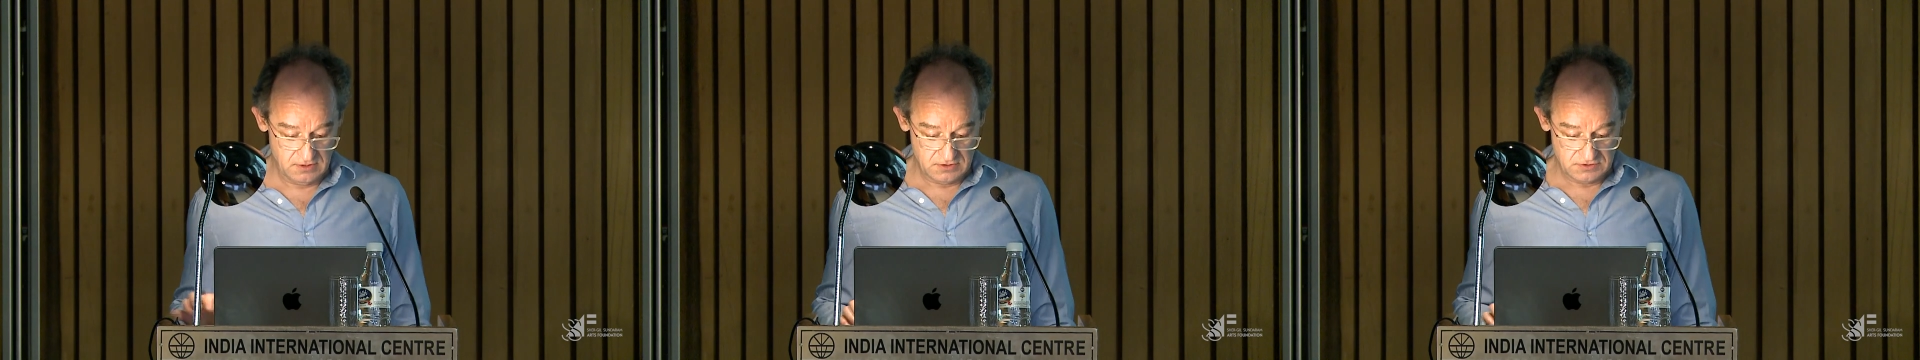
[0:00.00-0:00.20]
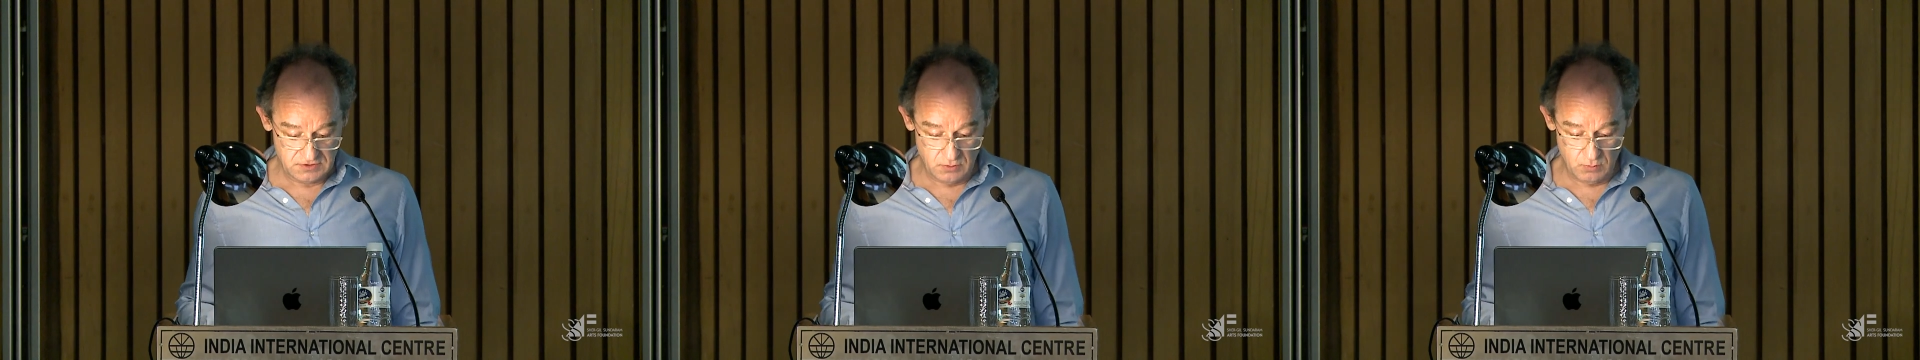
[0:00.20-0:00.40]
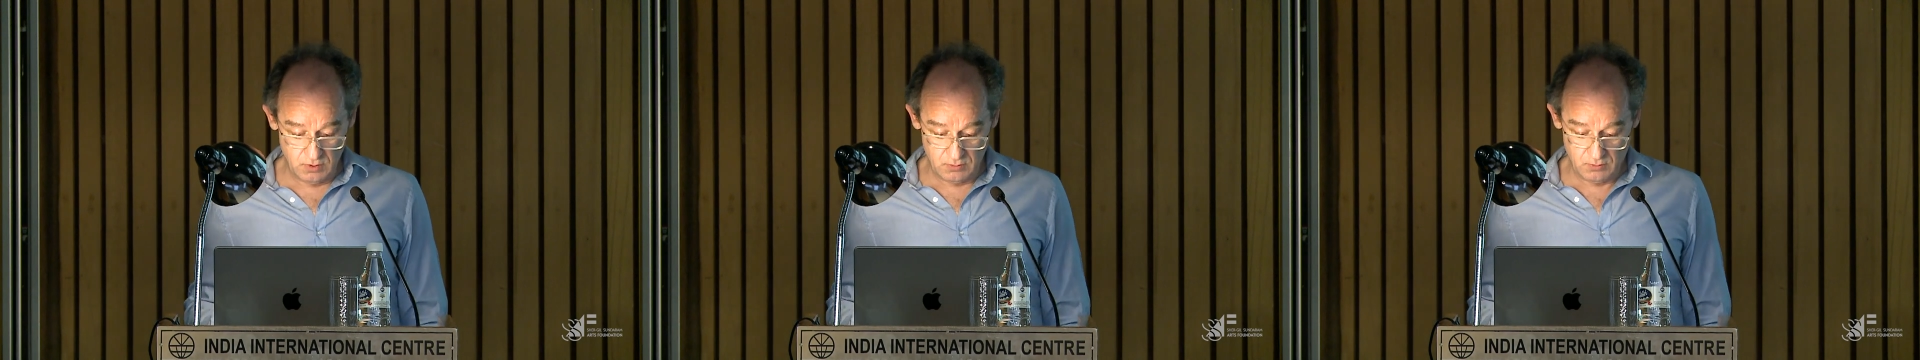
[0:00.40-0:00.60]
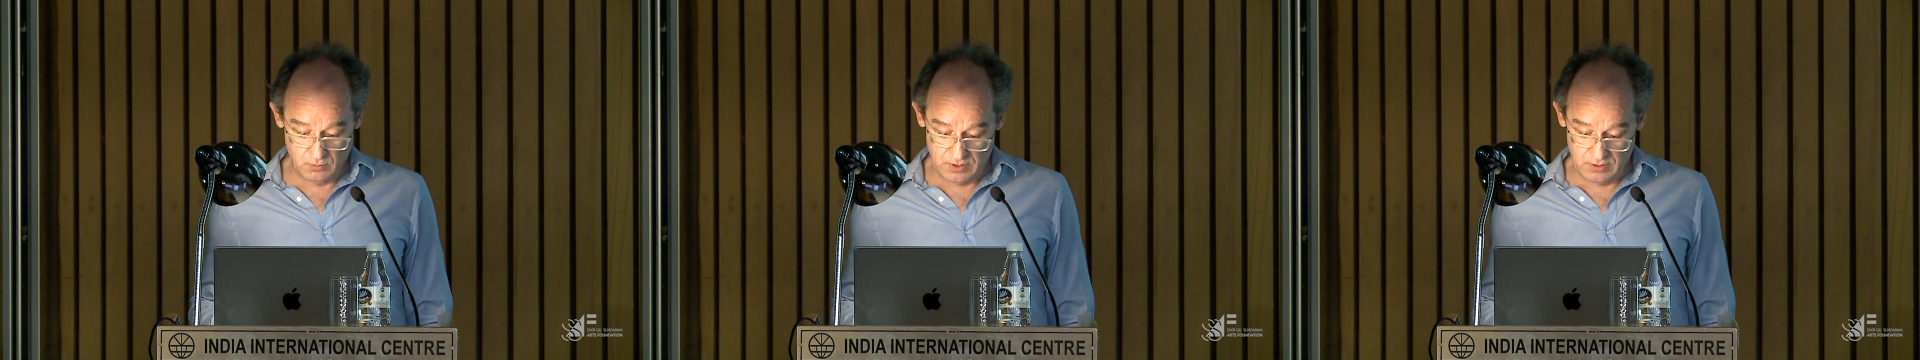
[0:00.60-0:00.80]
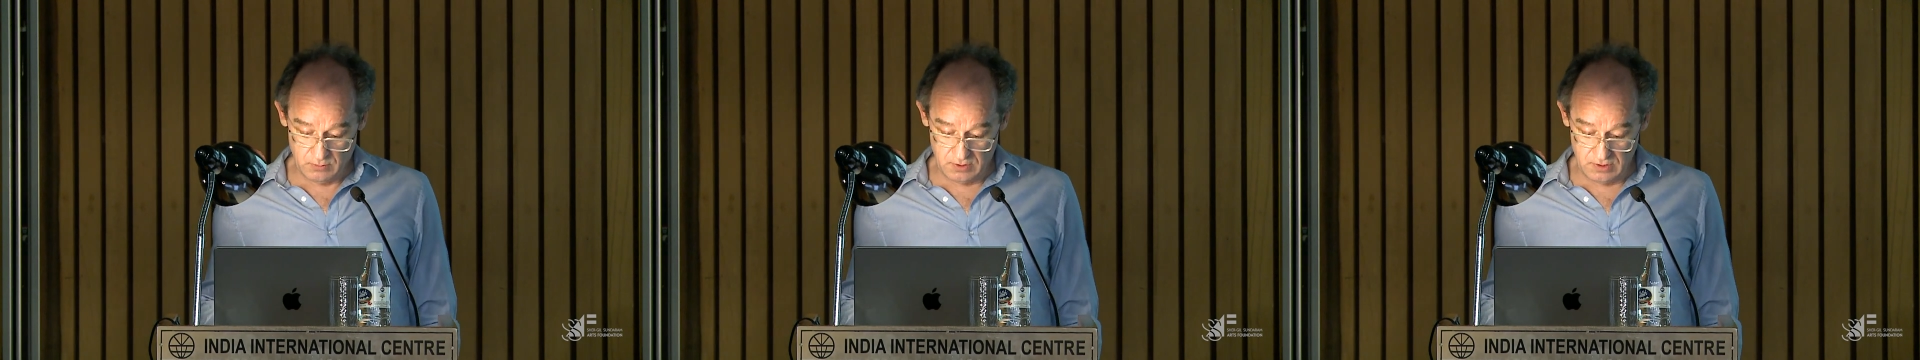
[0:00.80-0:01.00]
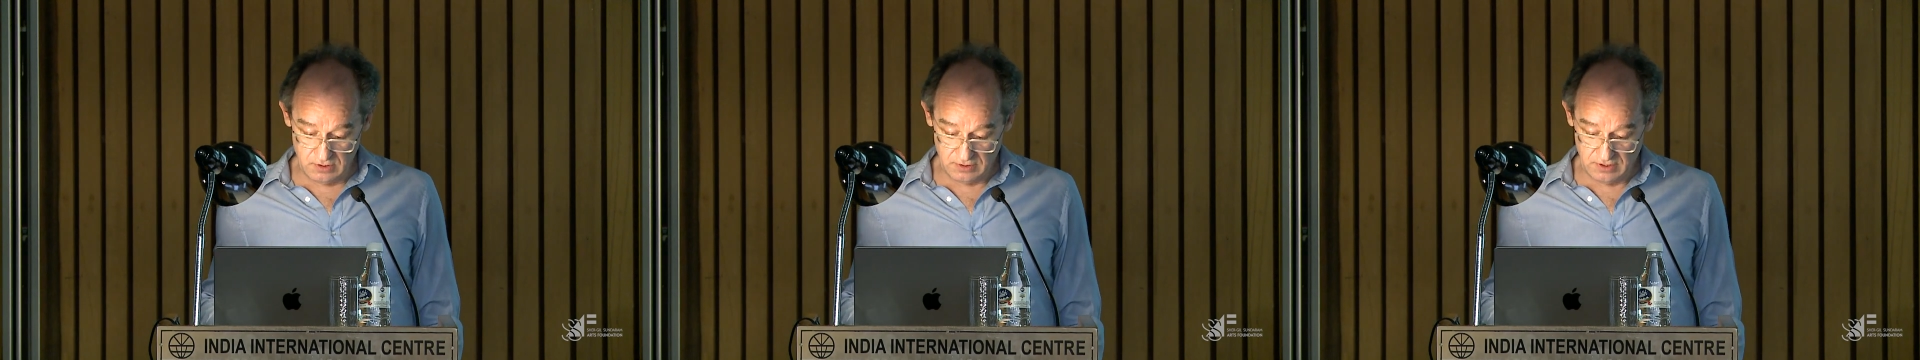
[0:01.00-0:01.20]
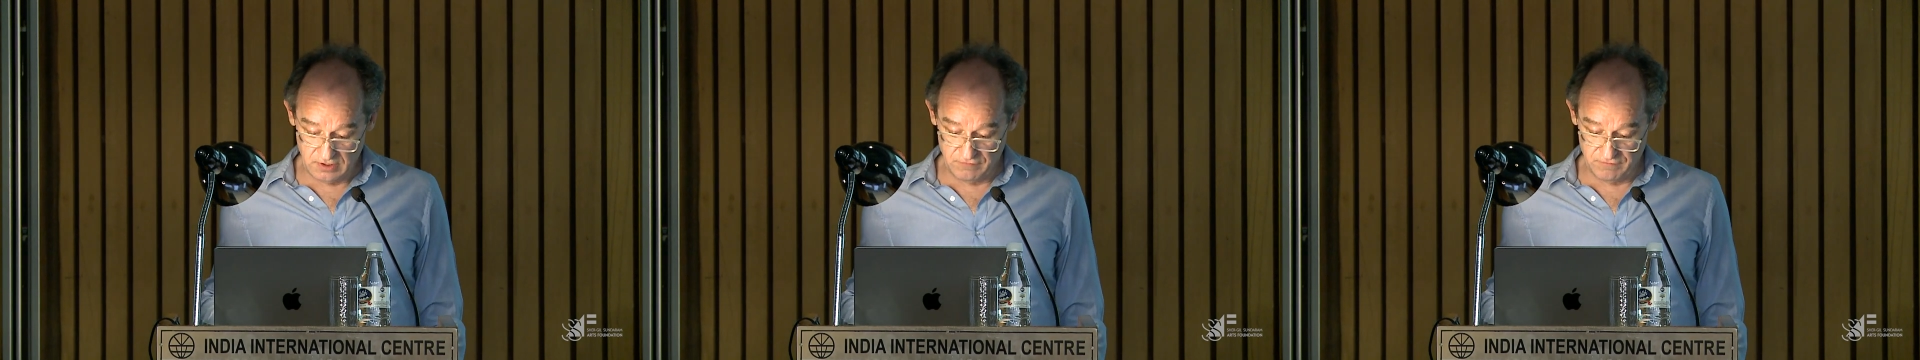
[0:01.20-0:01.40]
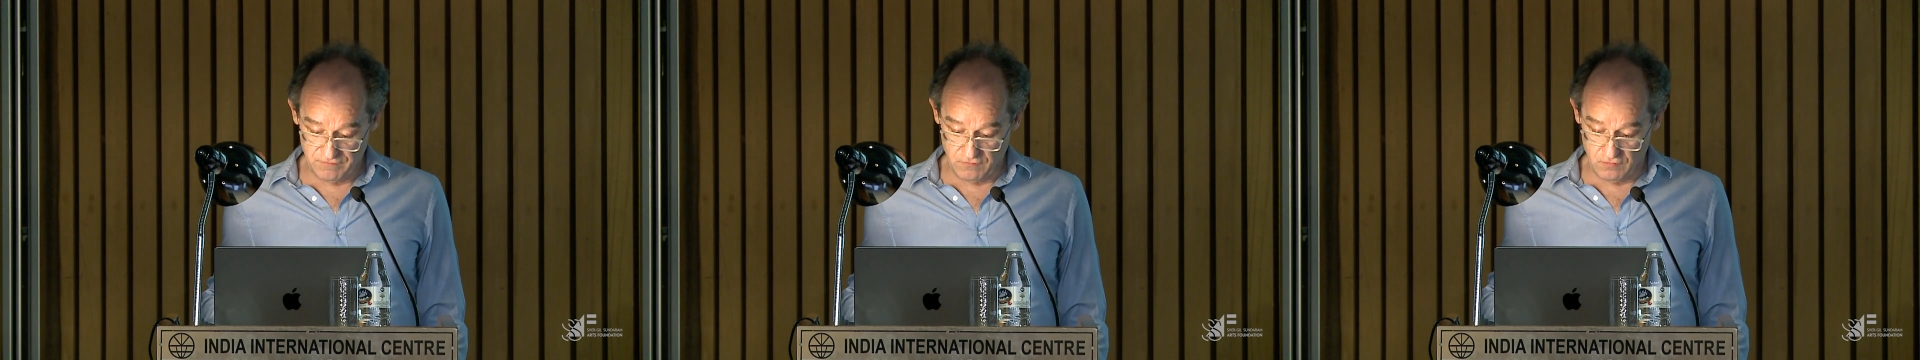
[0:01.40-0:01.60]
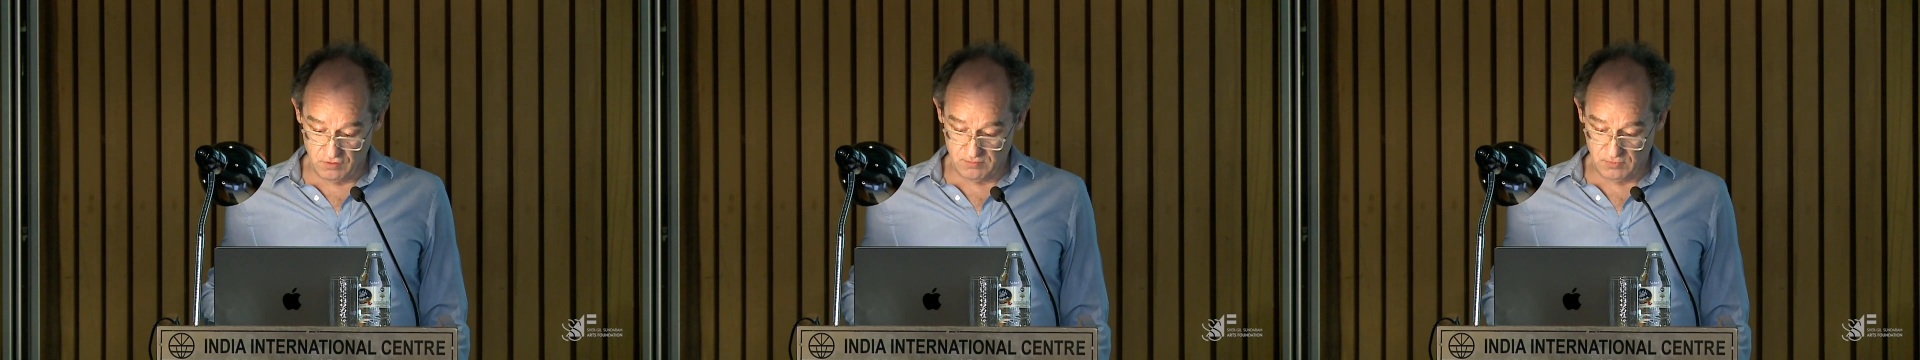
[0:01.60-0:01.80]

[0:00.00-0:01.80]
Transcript: So what we were looking for